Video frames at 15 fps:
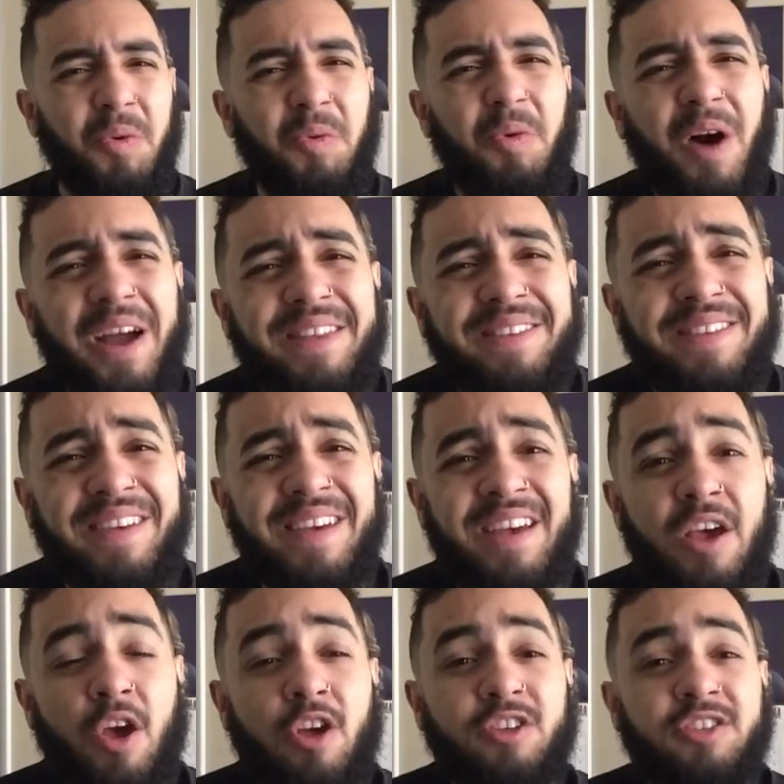What?
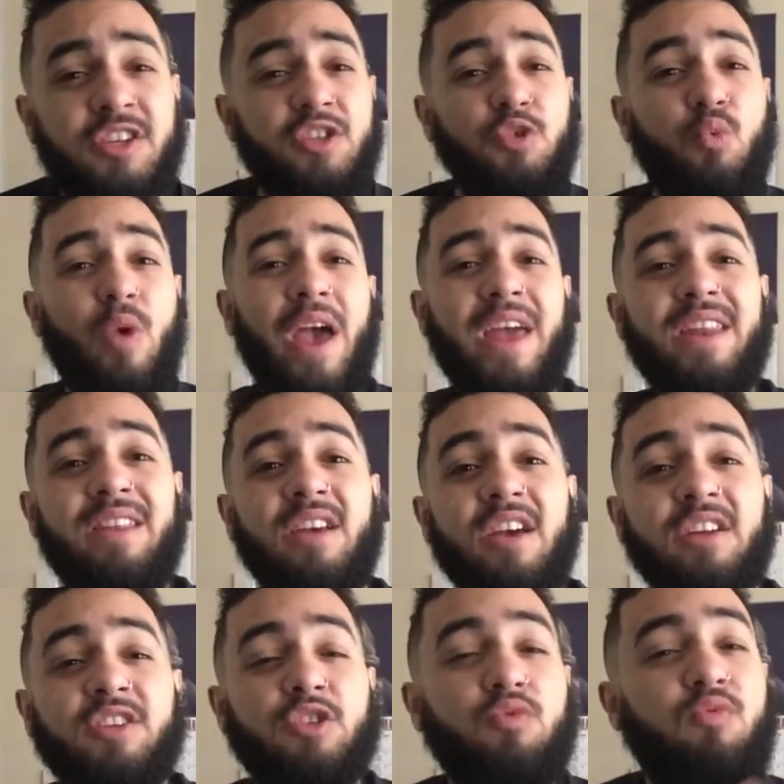Since when
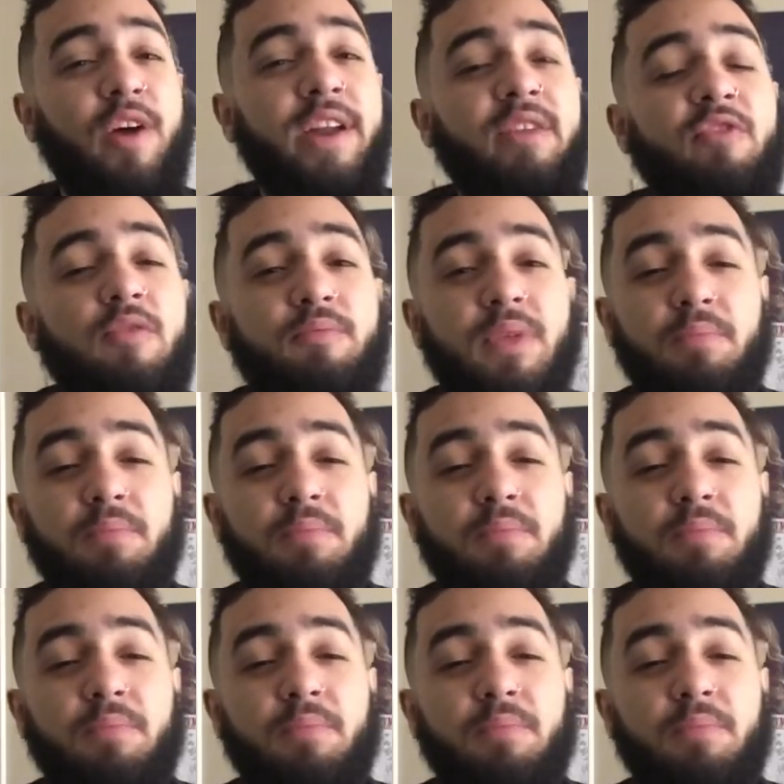does running from